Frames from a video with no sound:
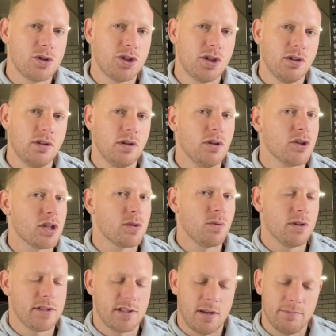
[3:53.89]
shoe who just
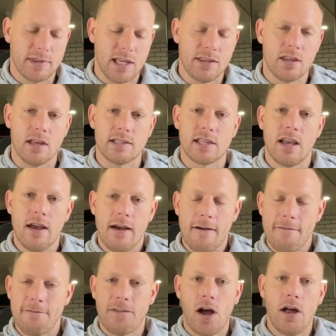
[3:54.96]
want something that's
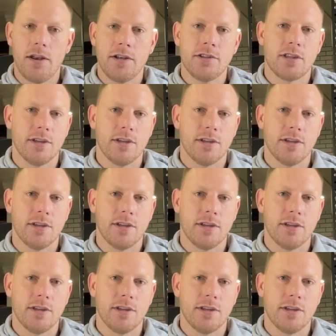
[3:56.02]
fun,